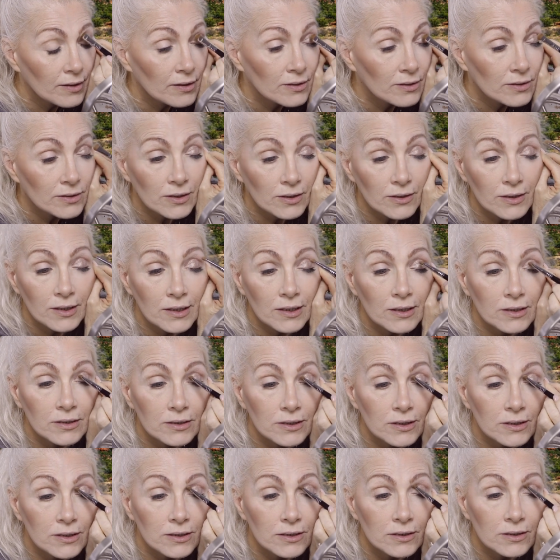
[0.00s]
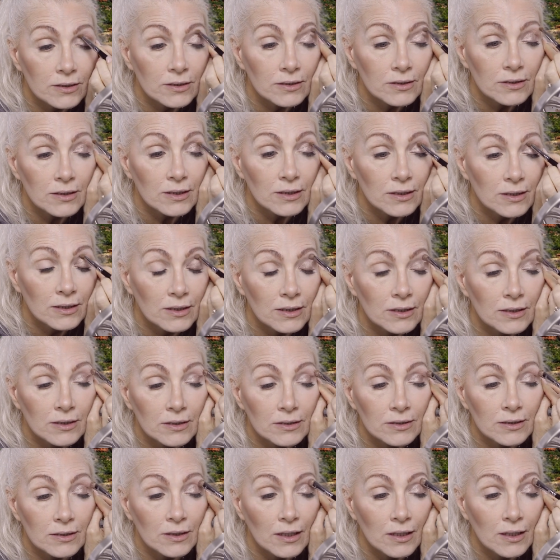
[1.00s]
so that it just
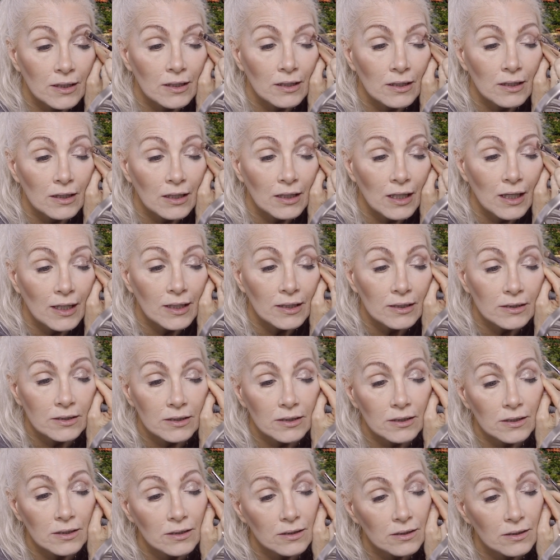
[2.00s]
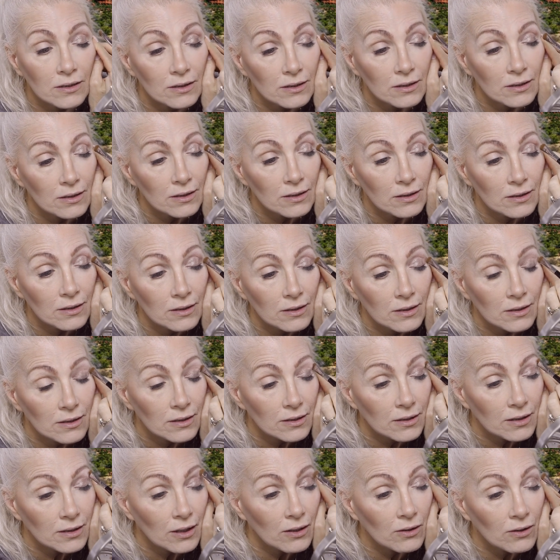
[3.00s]
is a light
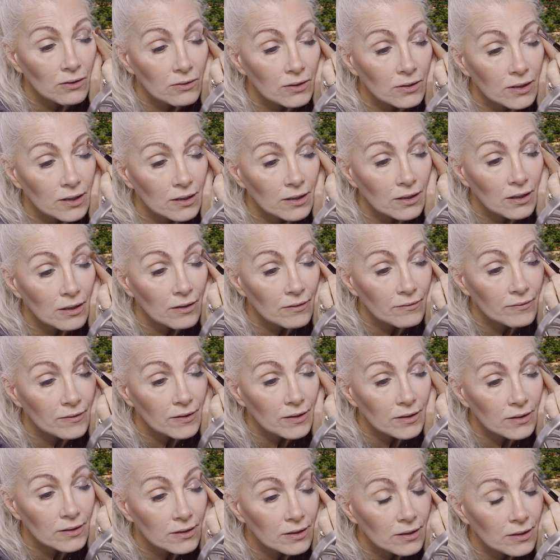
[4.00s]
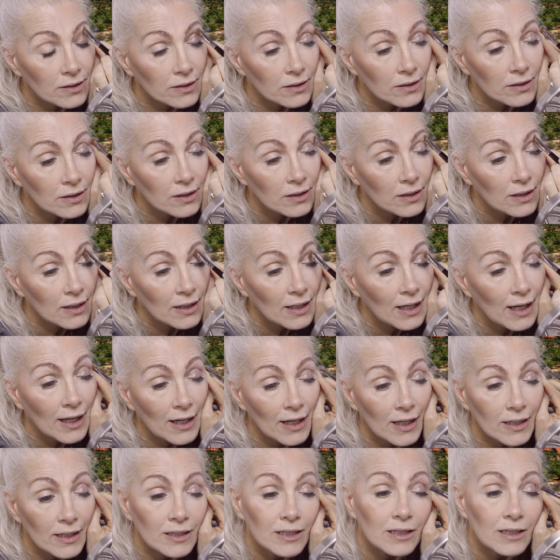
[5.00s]
coating of it.
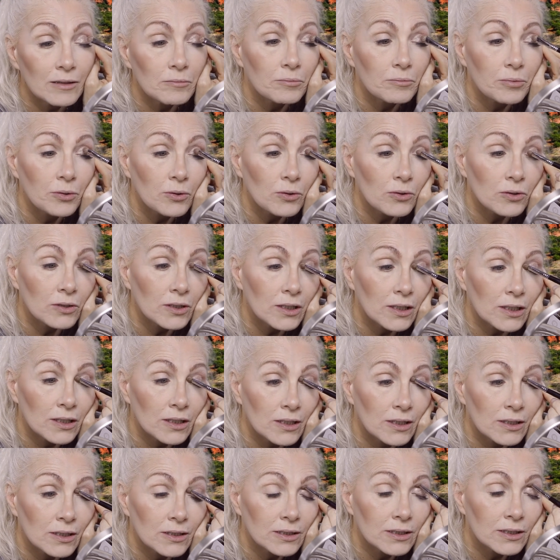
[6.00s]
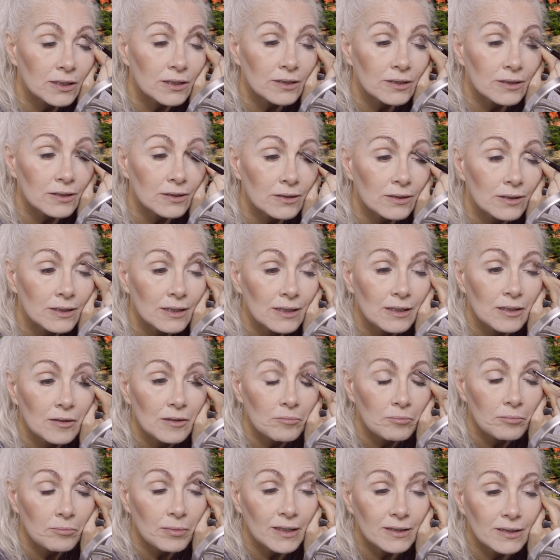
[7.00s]
And I keep pulling until
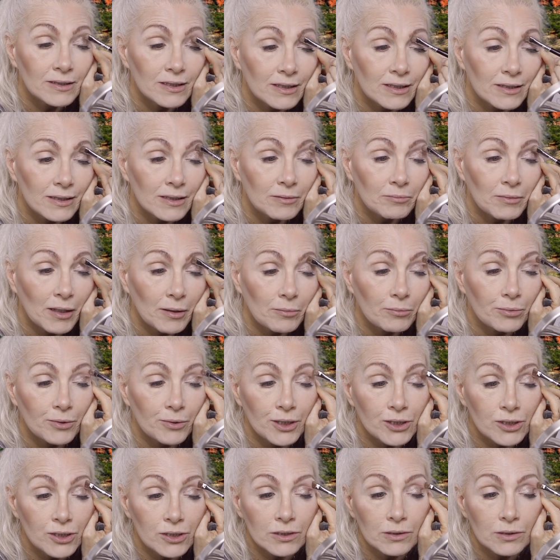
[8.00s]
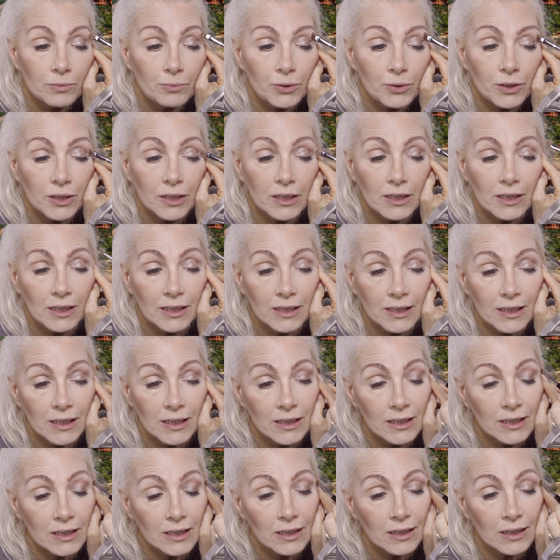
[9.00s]
basically my brush is pretty clean
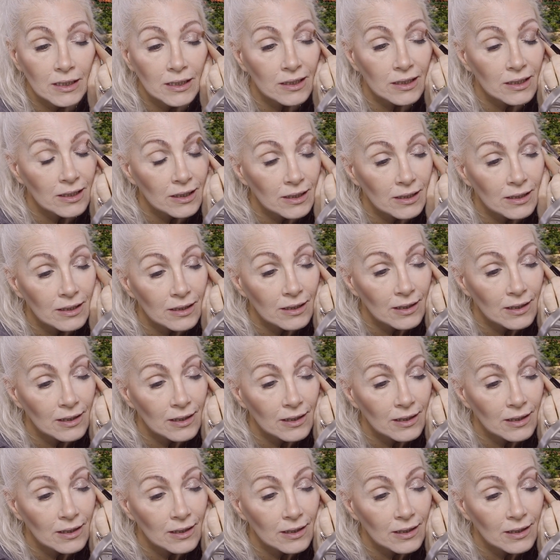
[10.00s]
again.